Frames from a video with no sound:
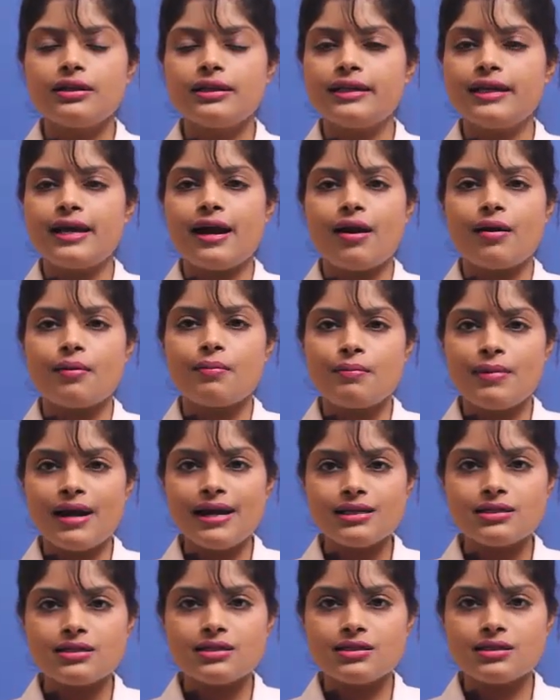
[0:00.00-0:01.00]
They are
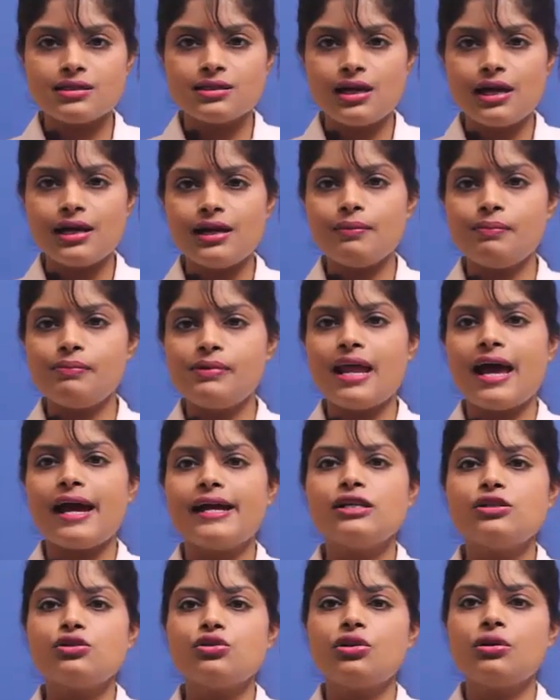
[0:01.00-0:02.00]
mixed and
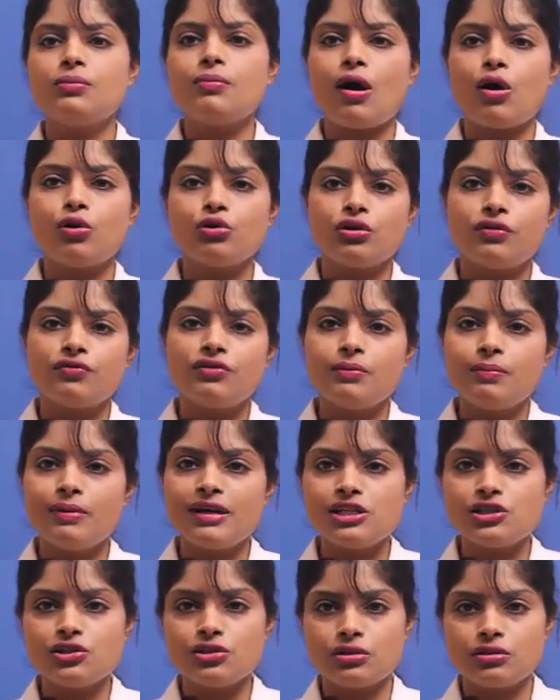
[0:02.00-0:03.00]
applied to the mouth of the
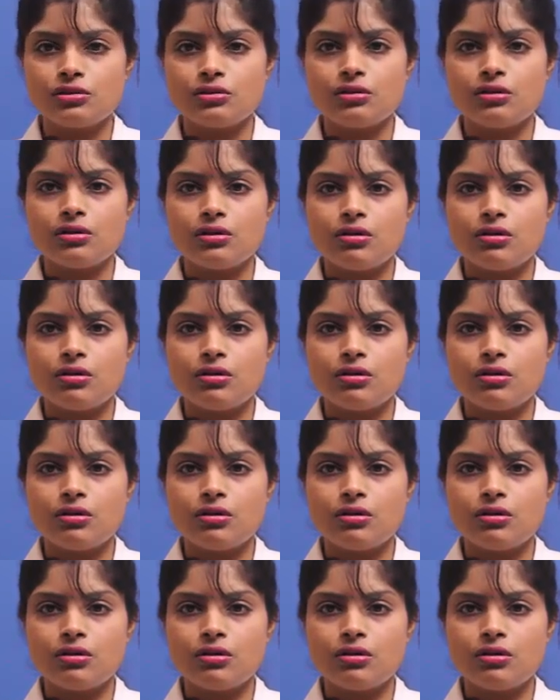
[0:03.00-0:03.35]
patient.